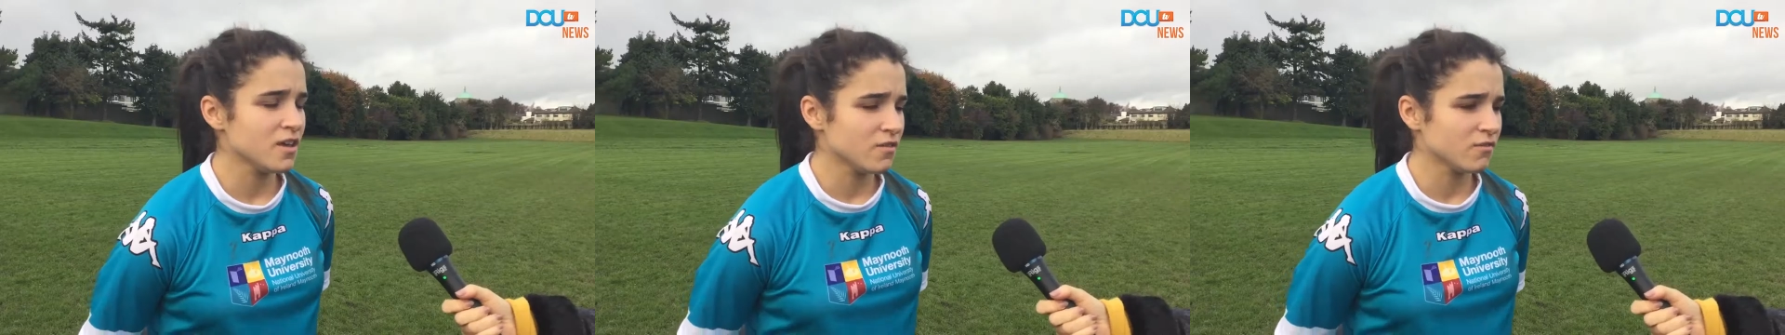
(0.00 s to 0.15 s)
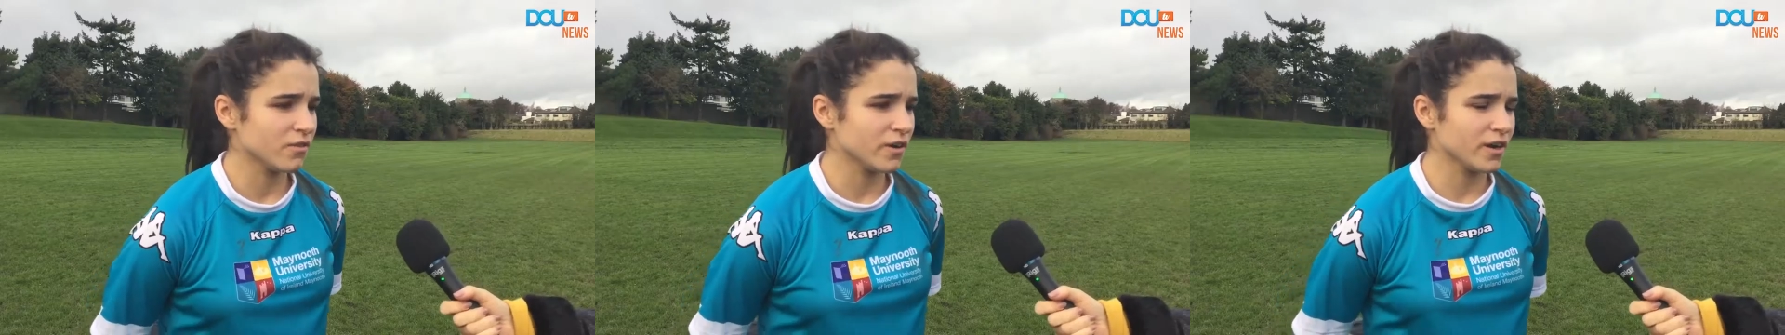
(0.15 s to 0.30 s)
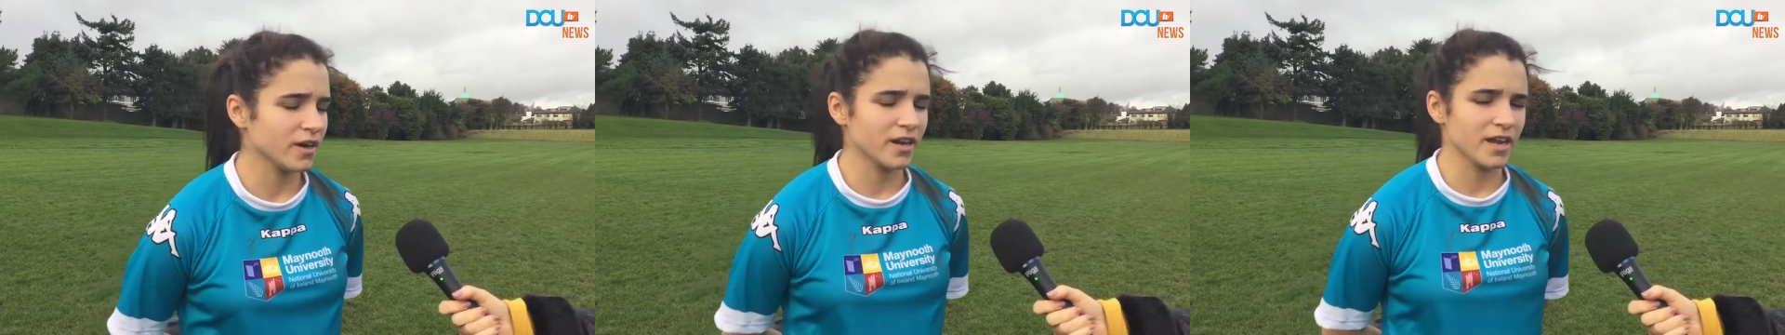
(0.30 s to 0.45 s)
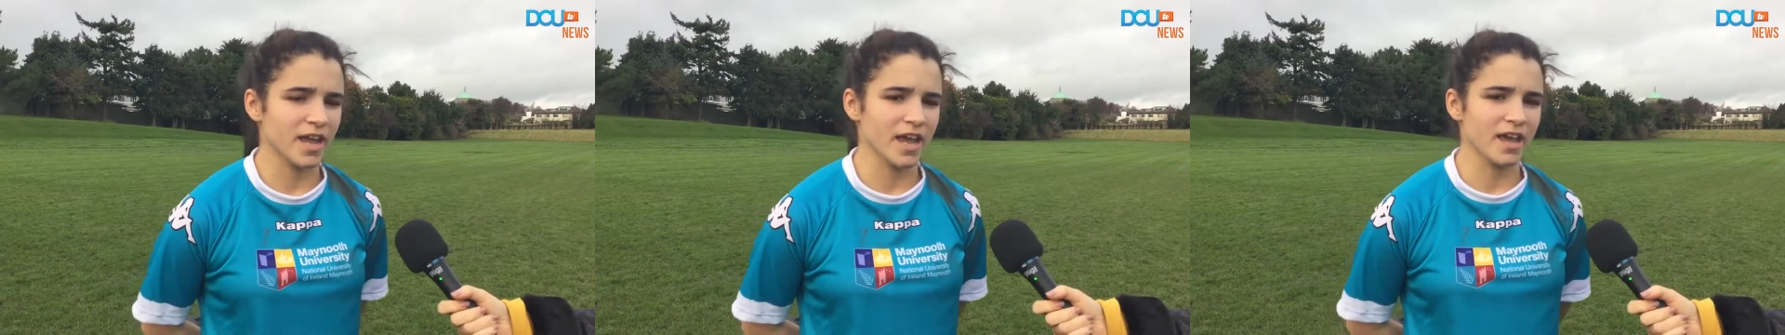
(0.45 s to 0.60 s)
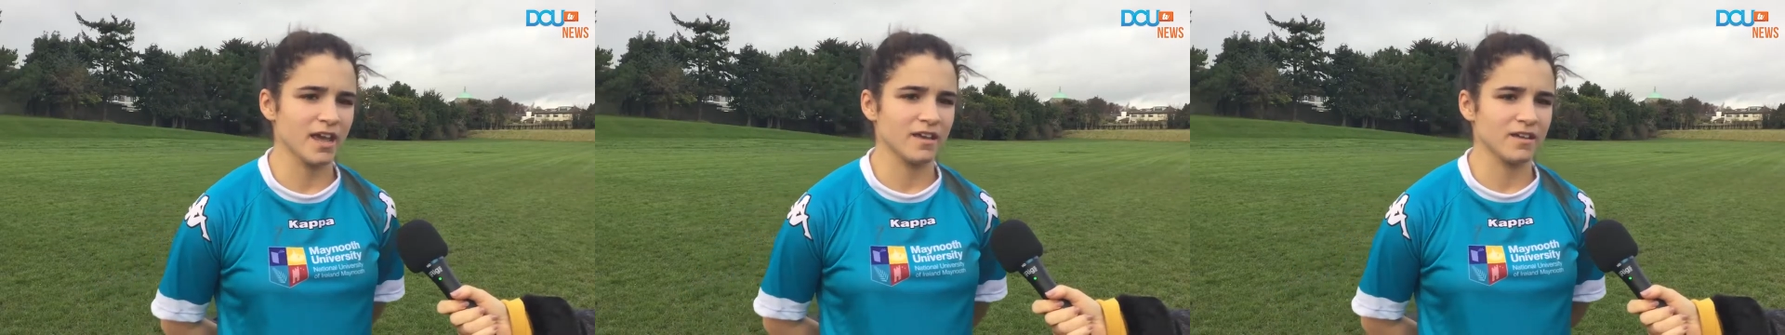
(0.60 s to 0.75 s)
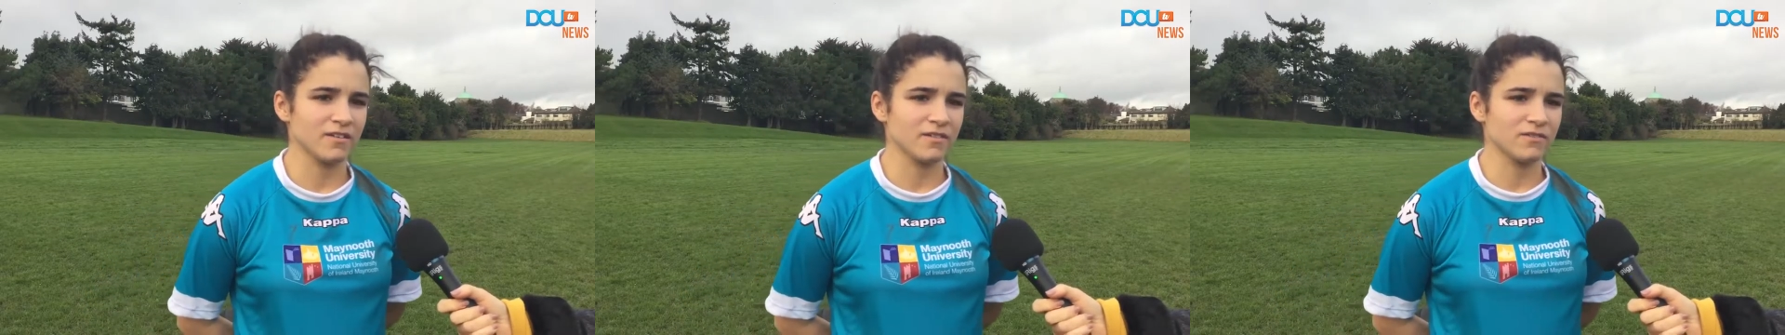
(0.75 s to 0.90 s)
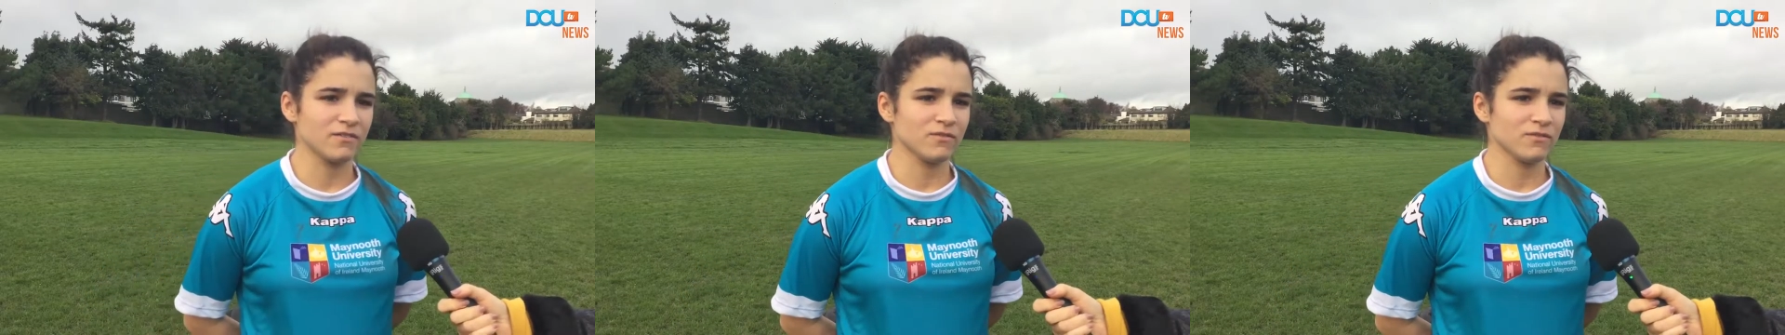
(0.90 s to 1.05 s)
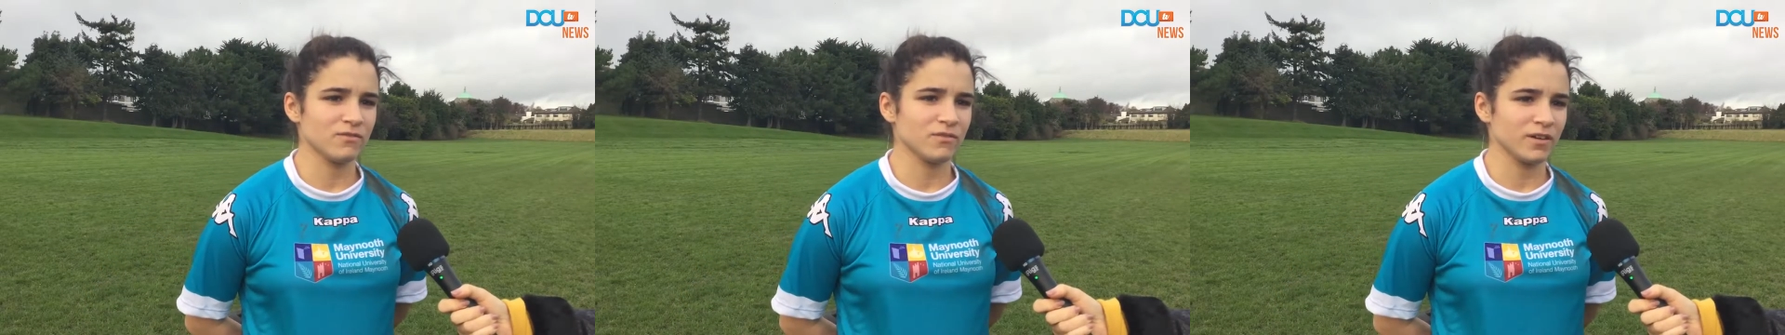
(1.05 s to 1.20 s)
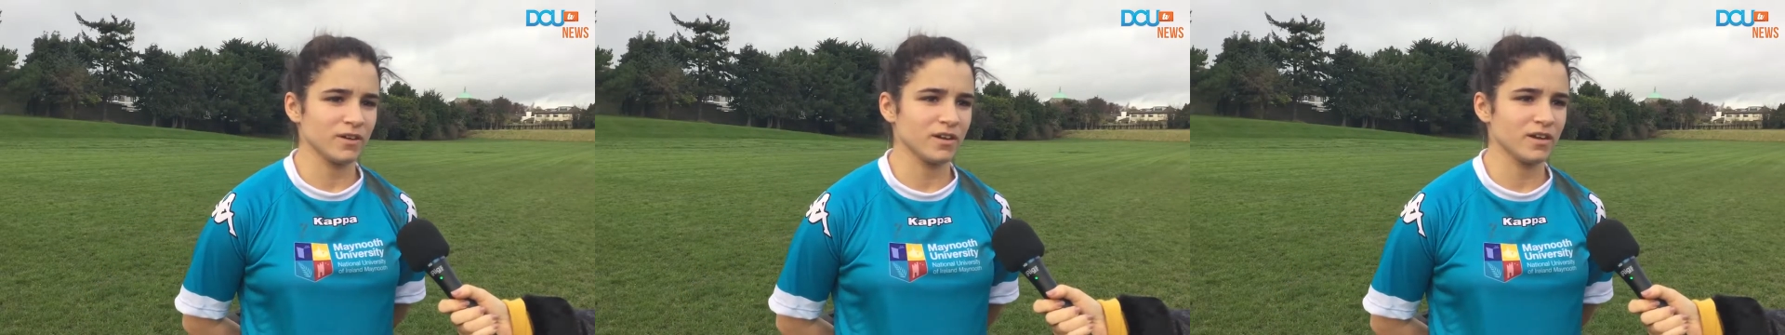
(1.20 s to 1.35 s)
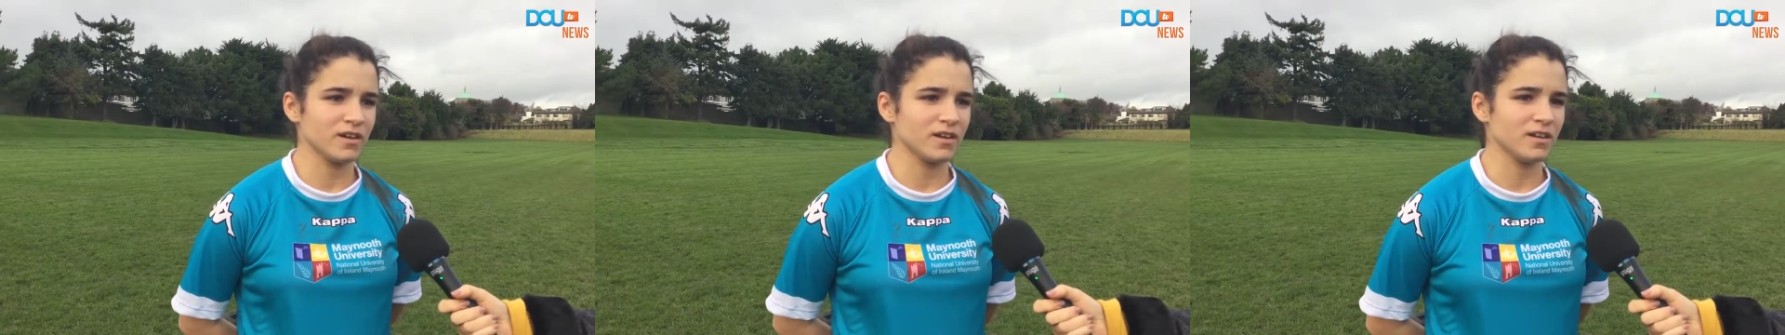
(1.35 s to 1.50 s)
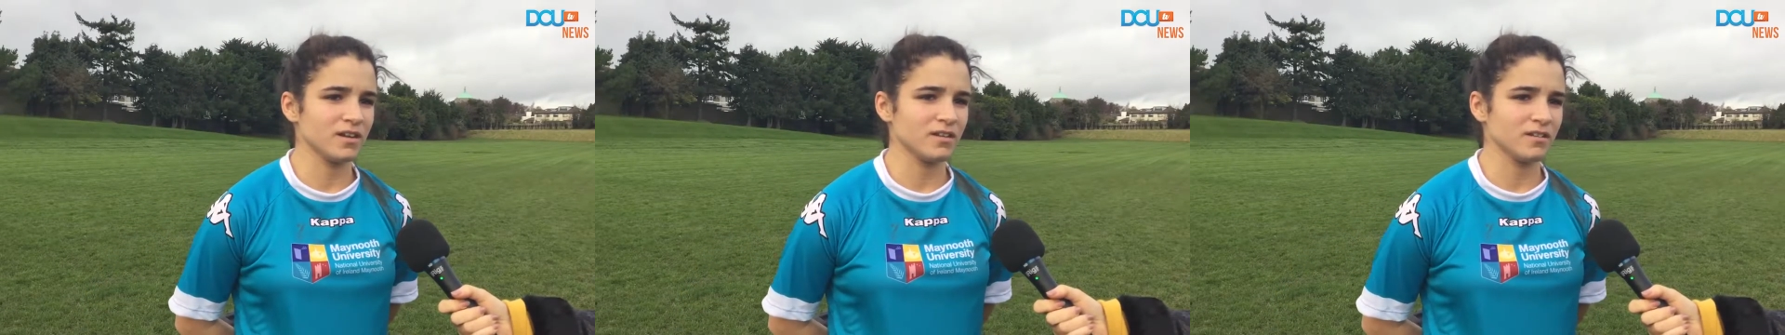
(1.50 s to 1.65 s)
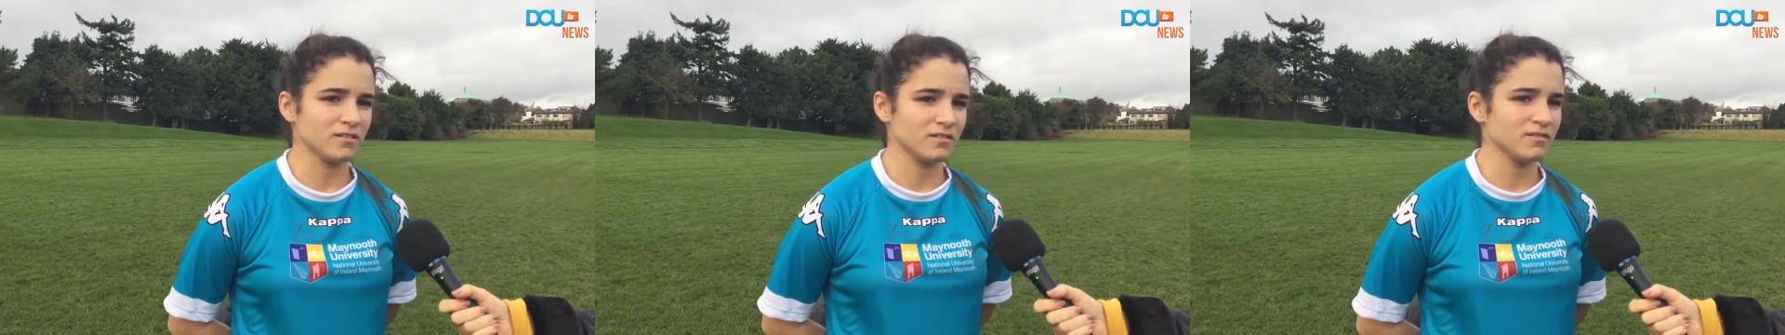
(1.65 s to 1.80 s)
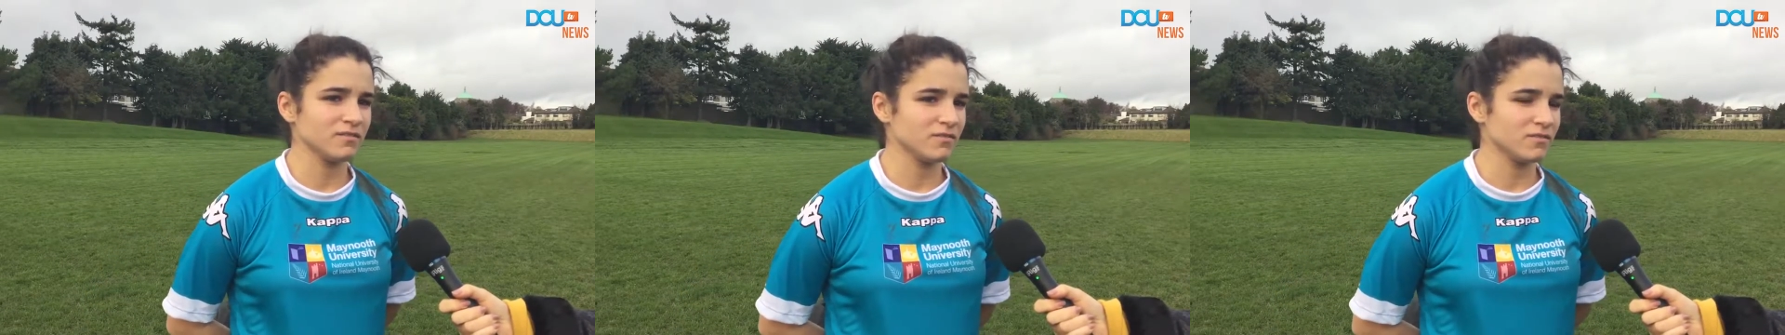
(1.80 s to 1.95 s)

very uh, very